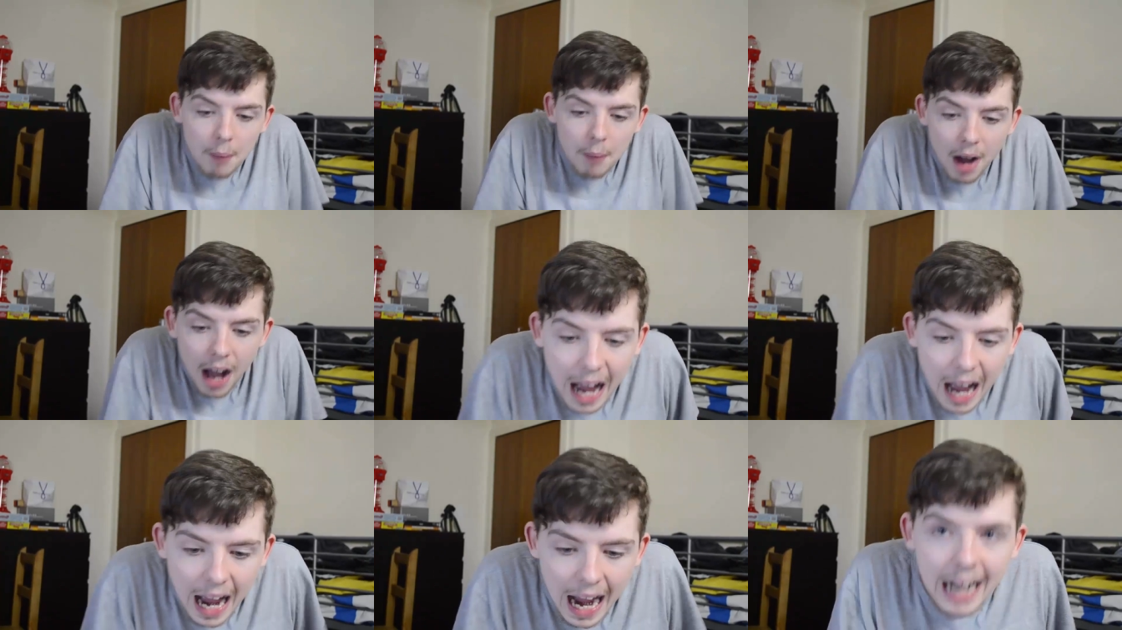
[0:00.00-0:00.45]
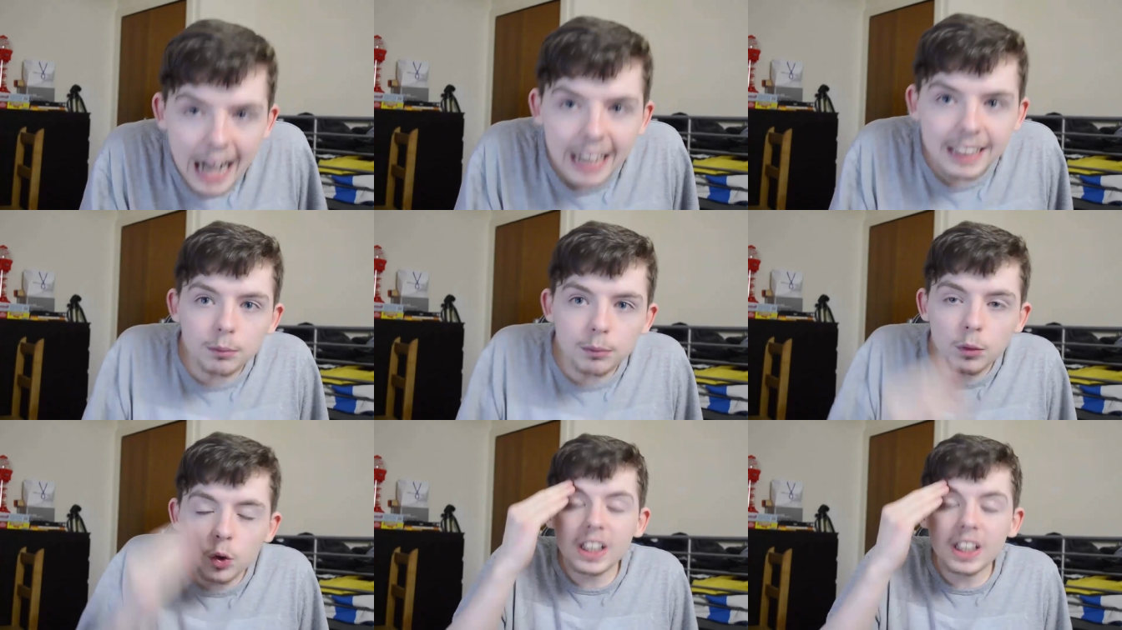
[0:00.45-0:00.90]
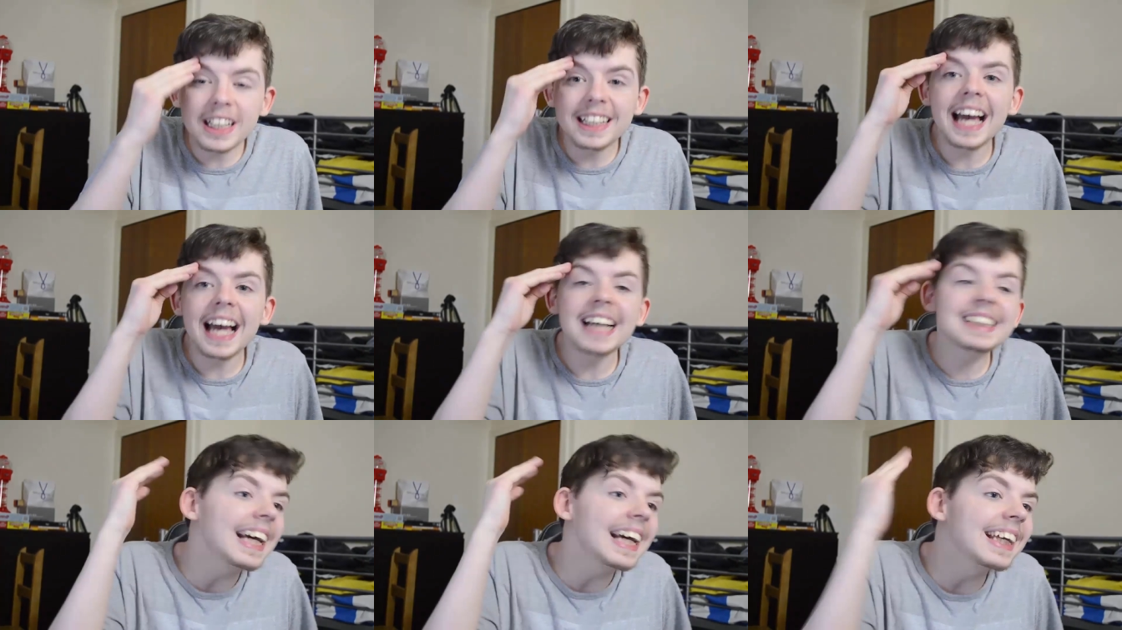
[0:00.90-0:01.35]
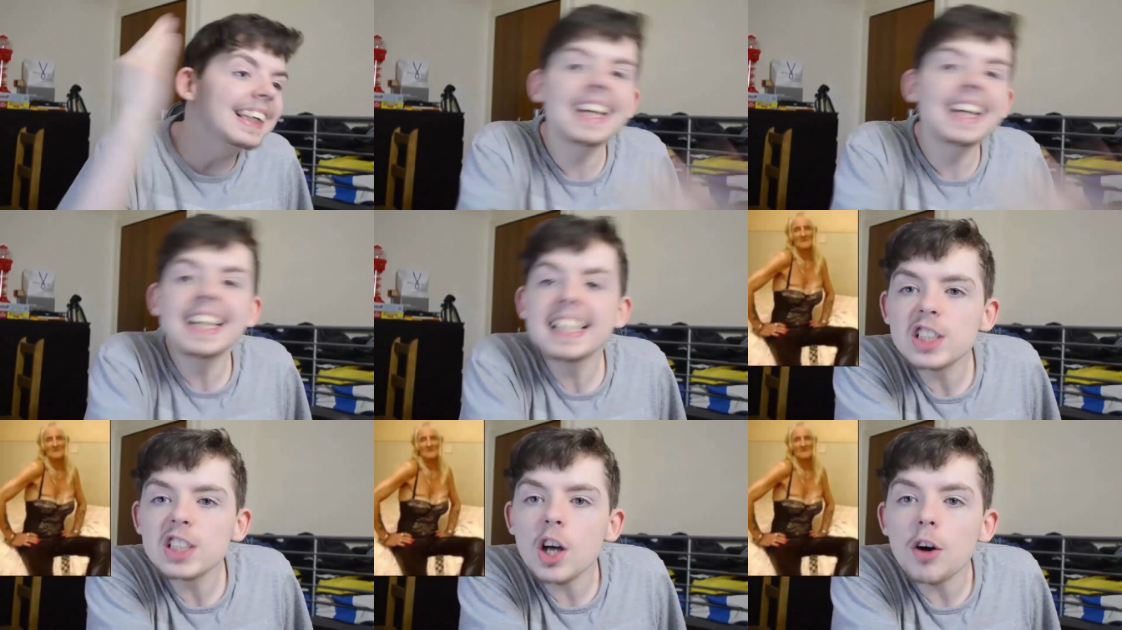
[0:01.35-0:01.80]
I'm not going to kiss a
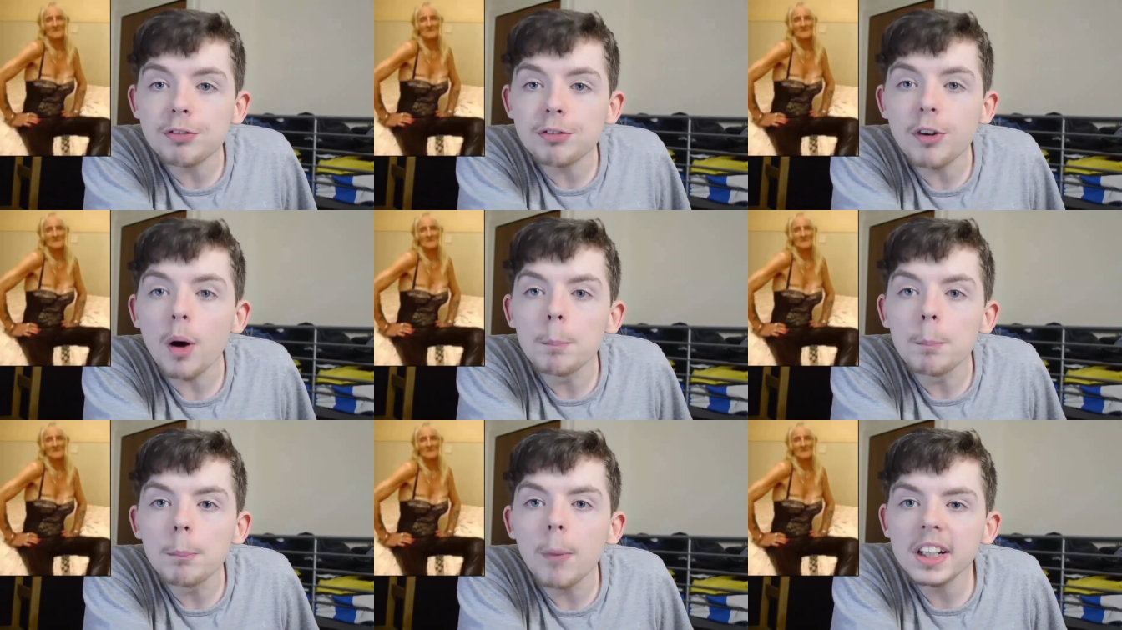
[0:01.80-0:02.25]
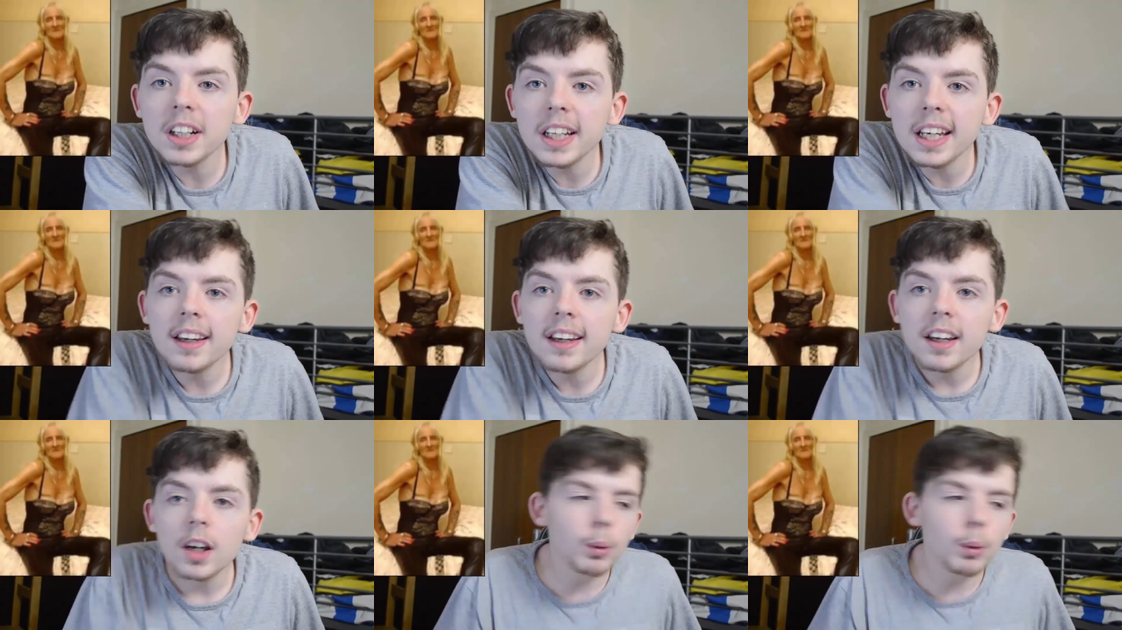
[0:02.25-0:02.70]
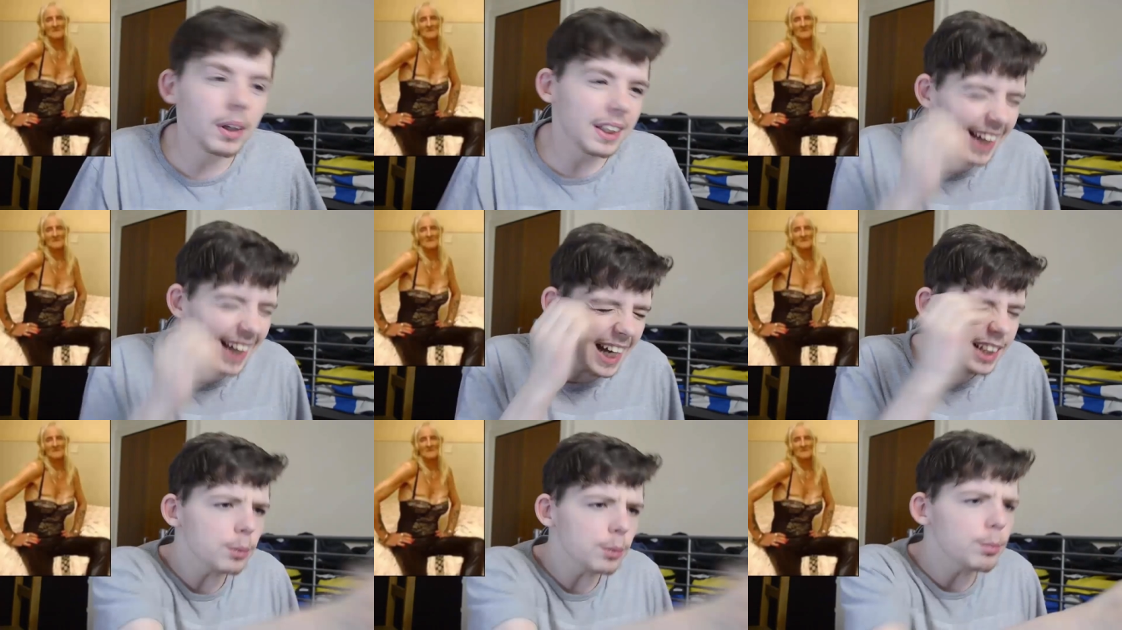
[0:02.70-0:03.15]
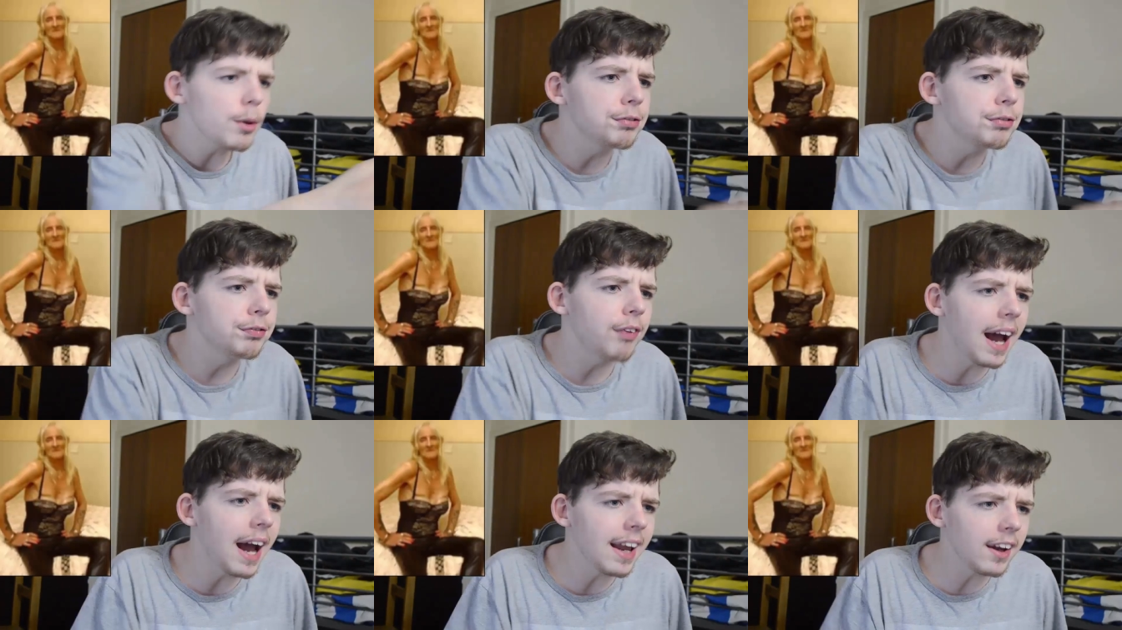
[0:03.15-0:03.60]
geezer for money. Look, kill it with
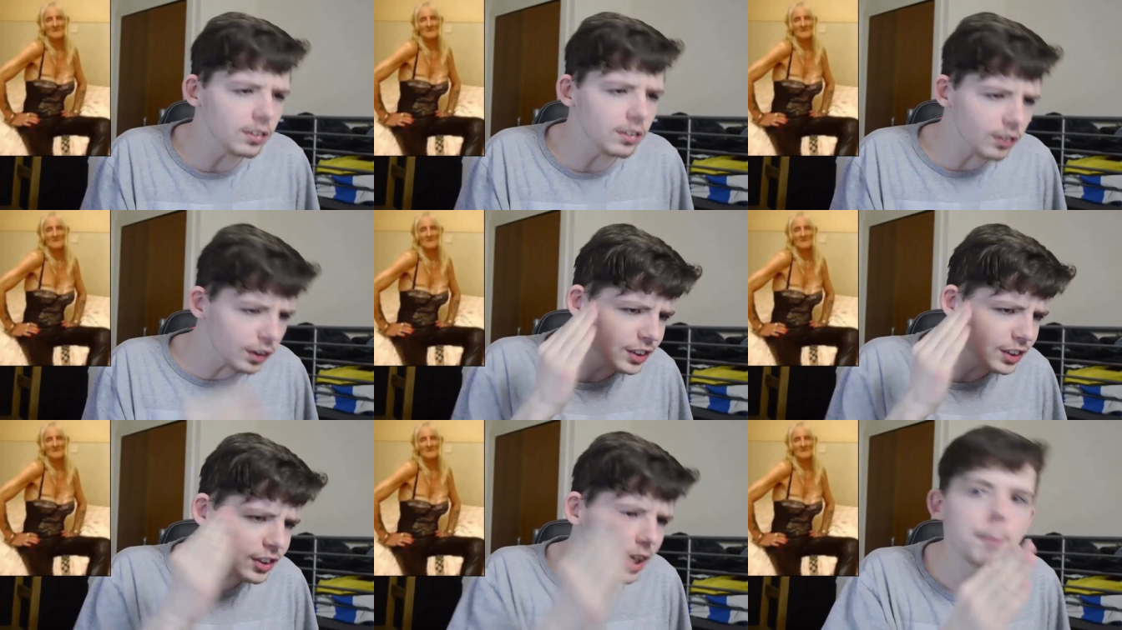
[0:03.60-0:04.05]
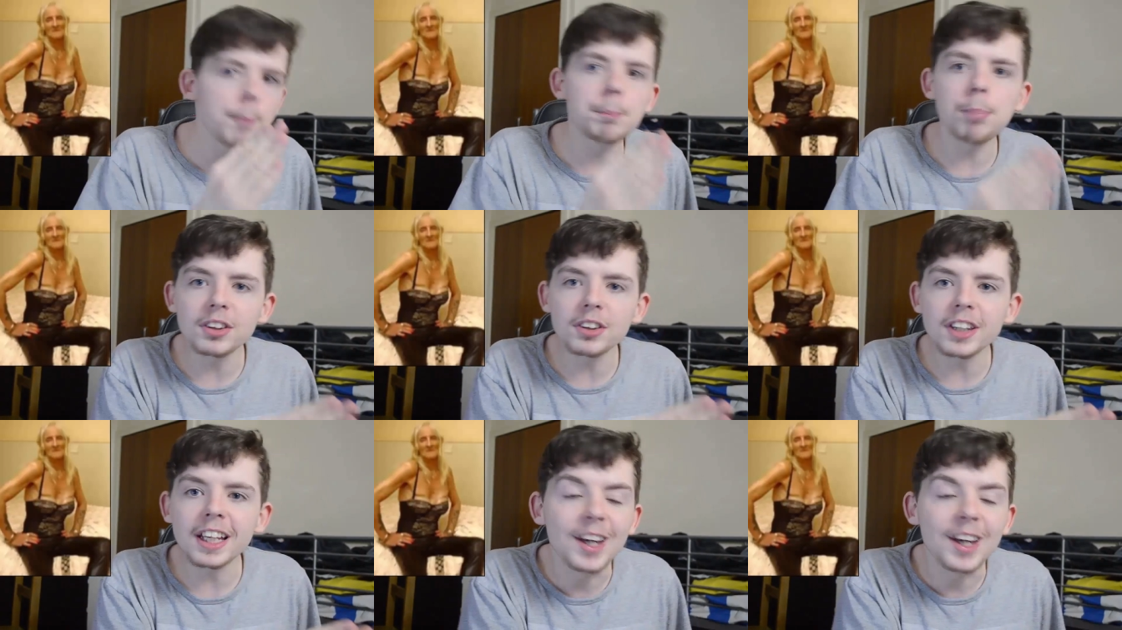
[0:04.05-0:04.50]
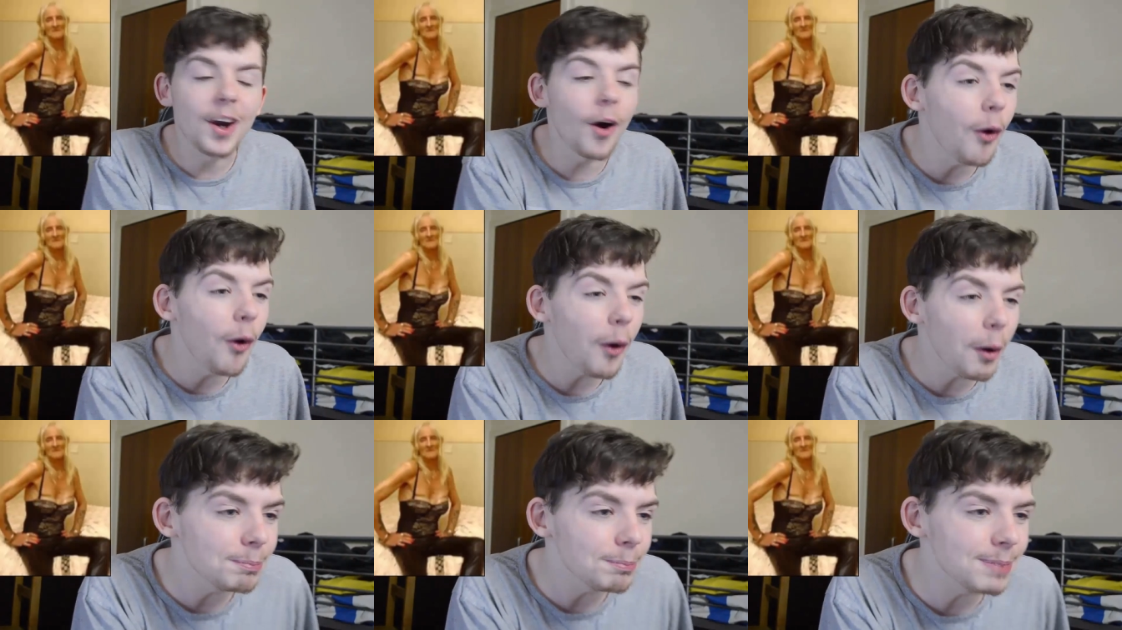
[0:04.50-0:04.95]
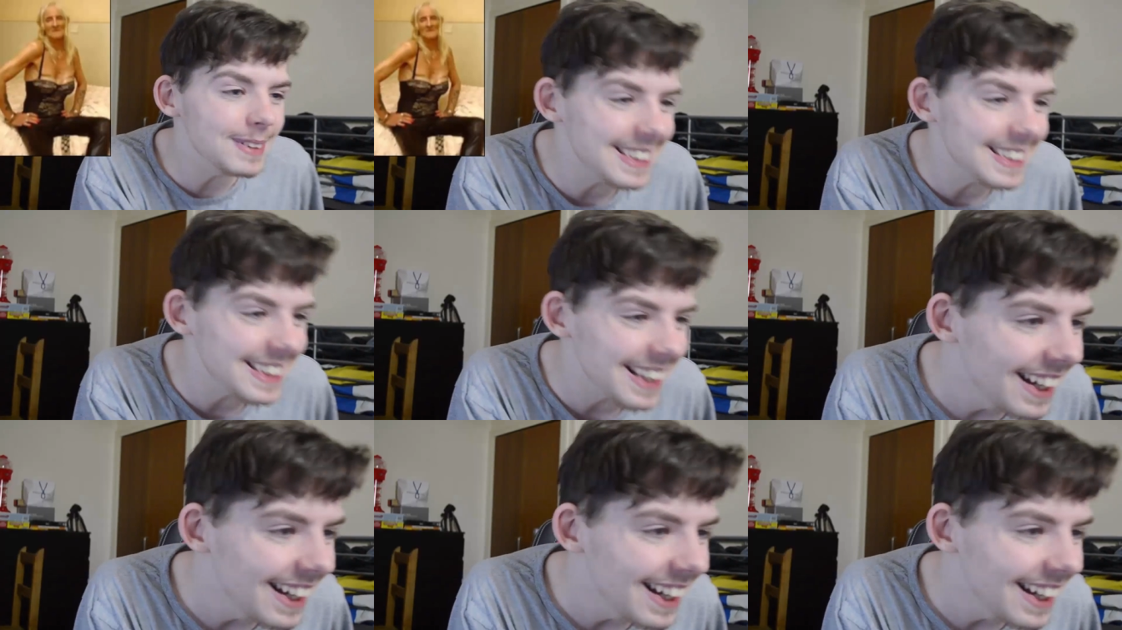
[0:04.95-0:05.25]
fire. It looks like a burning corpse.